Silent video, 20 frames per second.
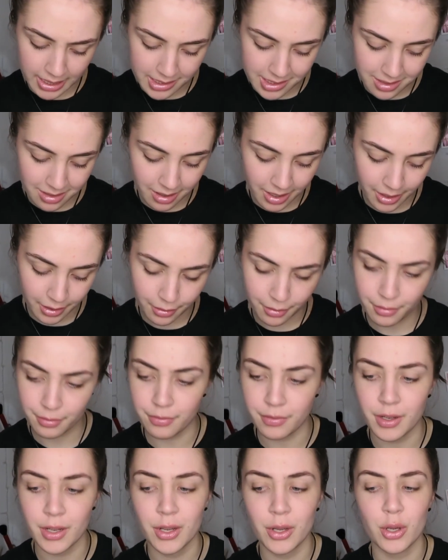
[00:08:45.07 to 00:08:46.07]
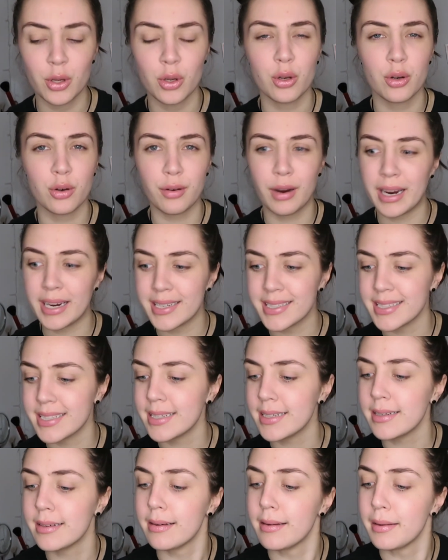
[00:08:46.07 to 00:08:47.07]
It's kind of
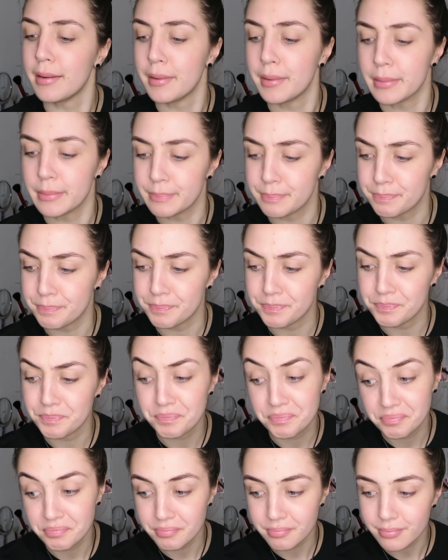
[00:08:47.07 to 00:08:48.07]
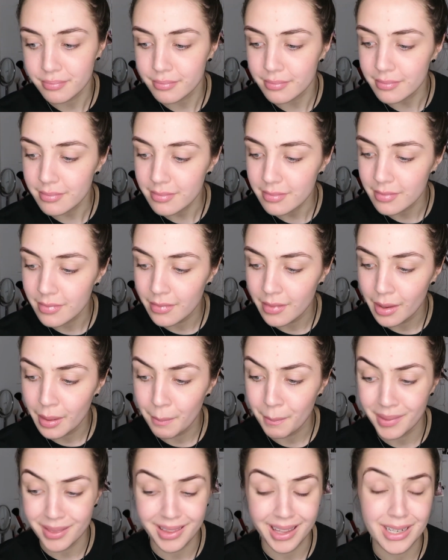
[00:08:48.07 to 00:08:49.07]
crazy,
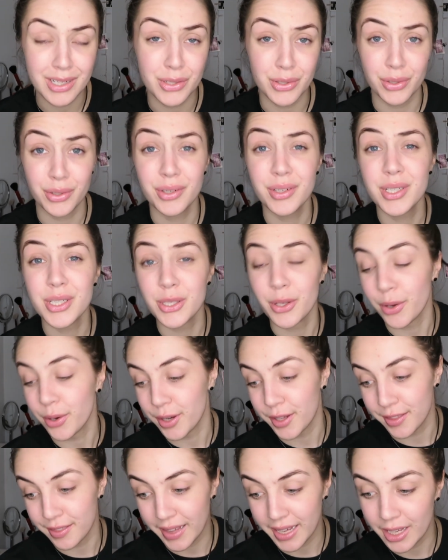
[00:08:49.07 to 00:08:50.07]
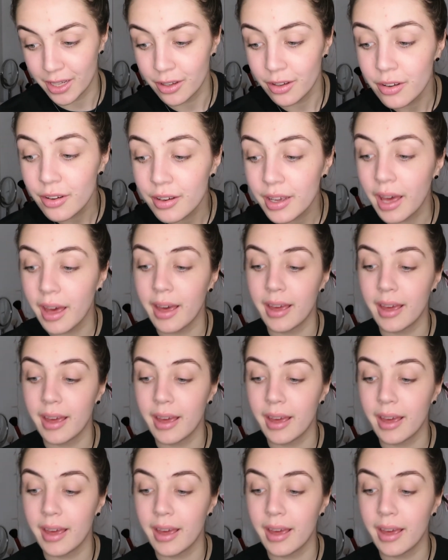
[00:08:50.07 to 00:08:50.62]
but they do, so thank you.